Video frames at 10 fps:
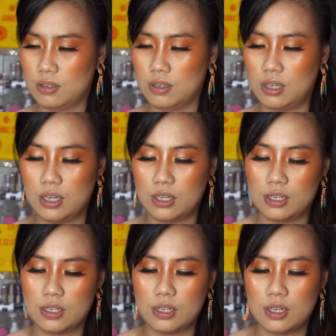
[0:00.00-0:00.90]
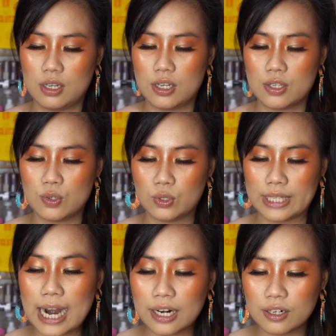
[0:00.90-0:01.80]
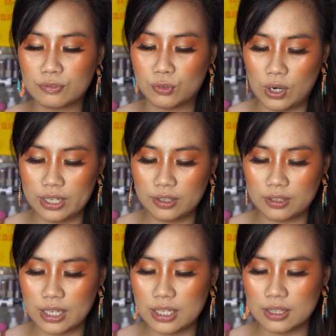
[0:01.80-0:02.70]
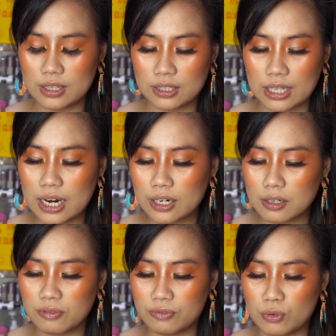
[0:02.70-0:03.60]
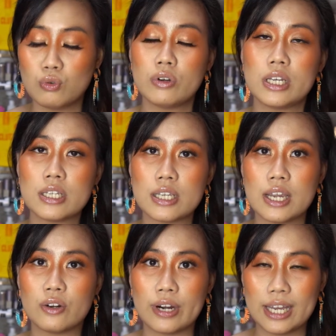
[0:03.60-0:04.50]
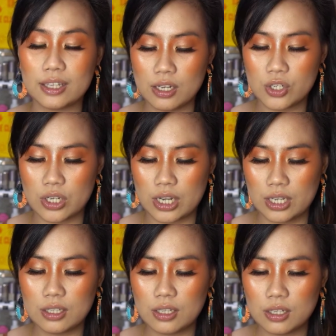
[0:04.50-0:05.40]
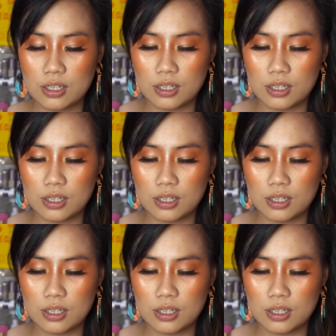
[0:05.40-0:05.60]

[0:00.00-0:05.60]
Okay. So Tara Vu, I think the Tara Vu is a red shade.